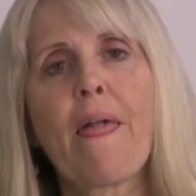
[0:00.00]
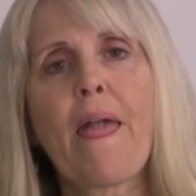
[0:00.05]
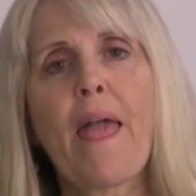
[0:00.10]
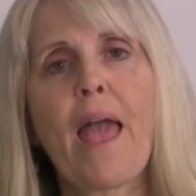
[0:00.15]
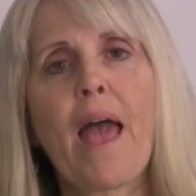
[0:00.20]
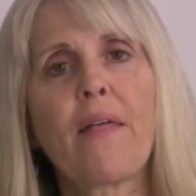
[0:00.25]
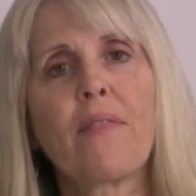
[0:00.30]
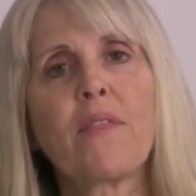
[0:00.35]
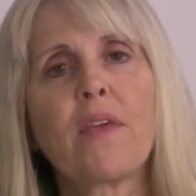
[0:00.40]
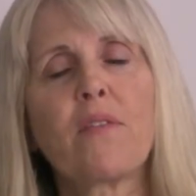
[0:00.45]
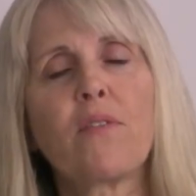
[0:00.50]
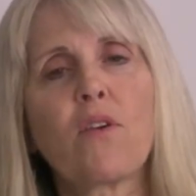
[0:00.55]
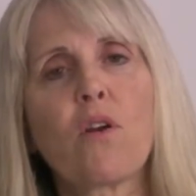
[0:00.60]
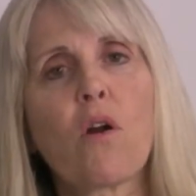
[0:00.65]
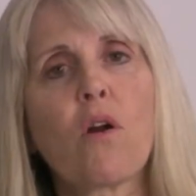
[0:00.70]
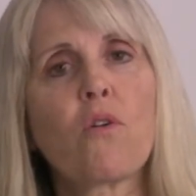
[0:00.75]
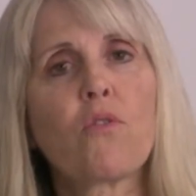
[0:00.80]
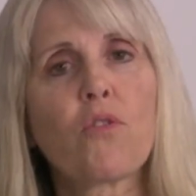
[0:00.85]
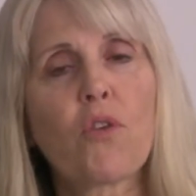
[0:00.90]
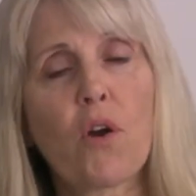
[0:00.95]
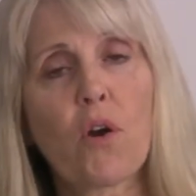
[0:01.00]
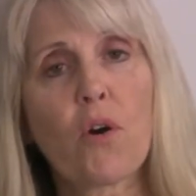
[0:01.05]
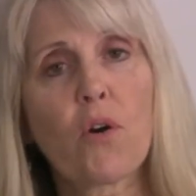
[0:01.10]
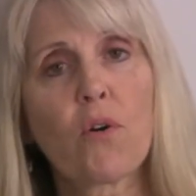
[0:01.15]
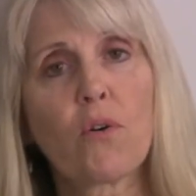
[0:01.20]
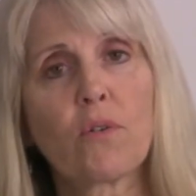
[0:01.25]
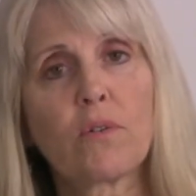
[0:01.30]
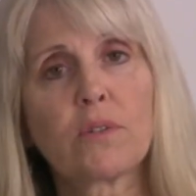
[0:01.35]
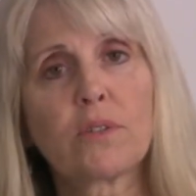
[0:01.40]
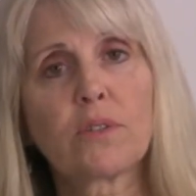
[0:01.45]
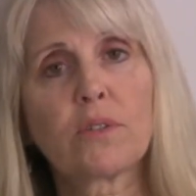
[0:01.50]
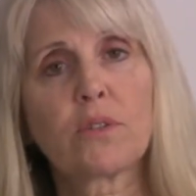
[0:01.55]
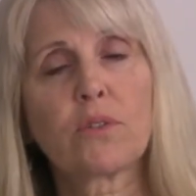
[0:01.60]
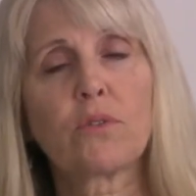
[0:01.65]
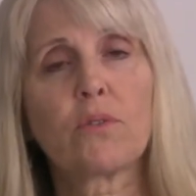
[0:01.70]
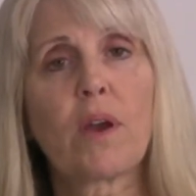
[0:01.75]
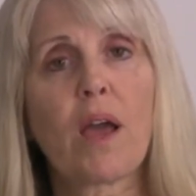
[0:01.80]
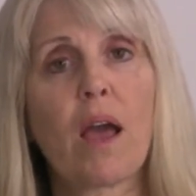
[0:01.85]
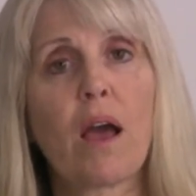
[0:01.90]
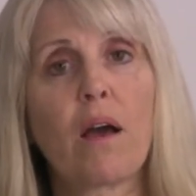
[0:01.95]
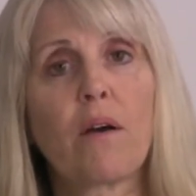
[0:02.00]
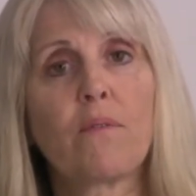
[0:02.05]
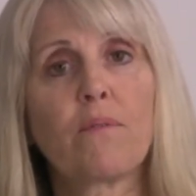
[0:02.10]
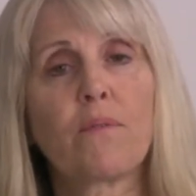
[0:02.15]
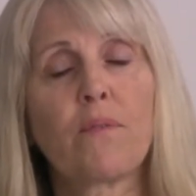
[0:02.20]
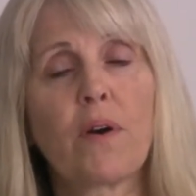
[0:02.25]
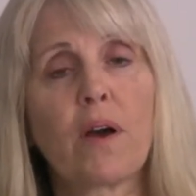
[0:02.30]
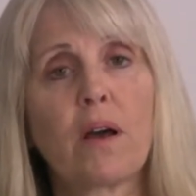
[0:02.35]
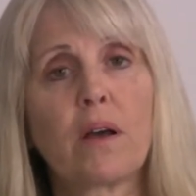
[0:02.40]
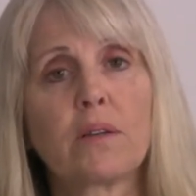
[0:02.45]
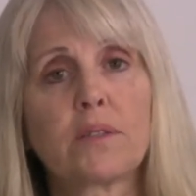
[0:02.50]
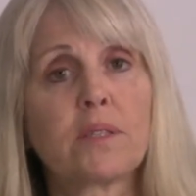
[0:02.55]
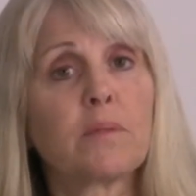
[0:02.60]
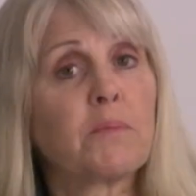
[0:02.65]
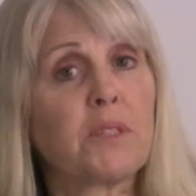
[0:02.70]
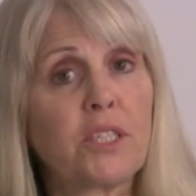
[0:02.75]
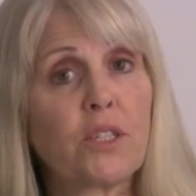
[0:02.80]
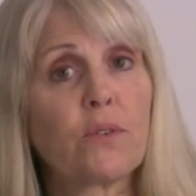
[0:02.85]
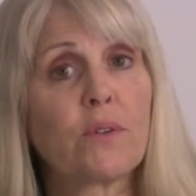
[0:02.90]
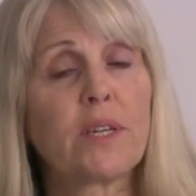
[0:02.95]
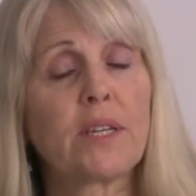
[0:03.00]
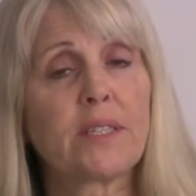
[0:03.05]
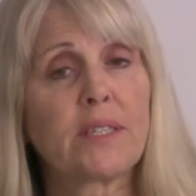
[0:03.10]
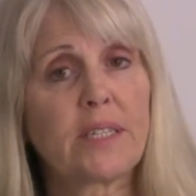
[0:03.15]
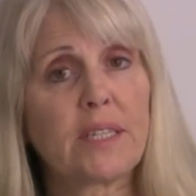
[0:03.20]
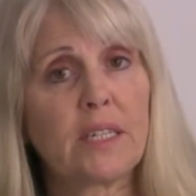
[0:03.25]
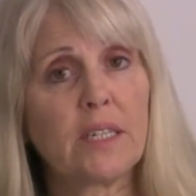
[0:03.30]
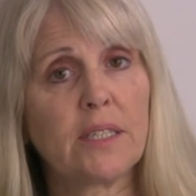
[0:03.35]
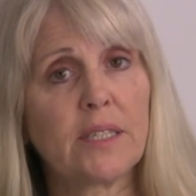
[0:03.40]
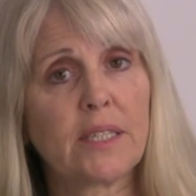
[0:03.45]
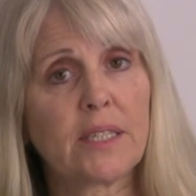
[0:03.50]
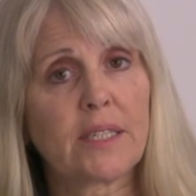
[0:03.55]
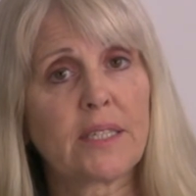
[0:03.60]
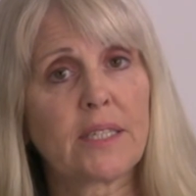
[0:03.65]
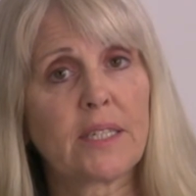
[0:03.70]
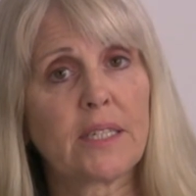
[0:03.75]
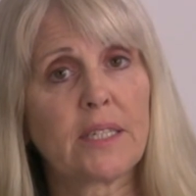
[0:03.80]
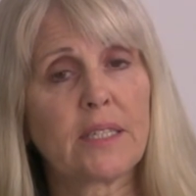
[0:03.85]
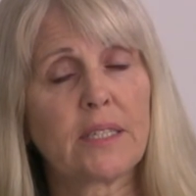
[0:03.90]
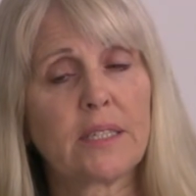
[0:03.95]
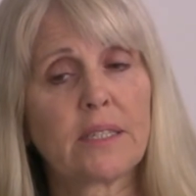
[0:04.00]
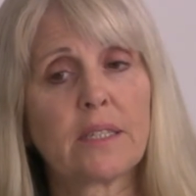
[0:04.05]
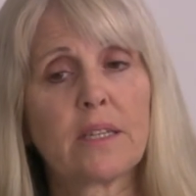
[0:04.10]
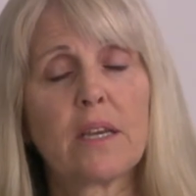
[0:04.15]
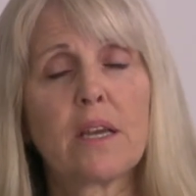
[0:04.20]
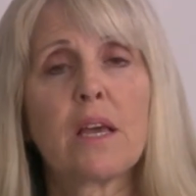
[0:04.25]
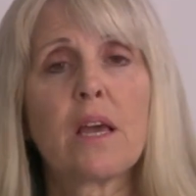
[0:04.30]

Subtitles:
And then there are those who have some serious illnesses,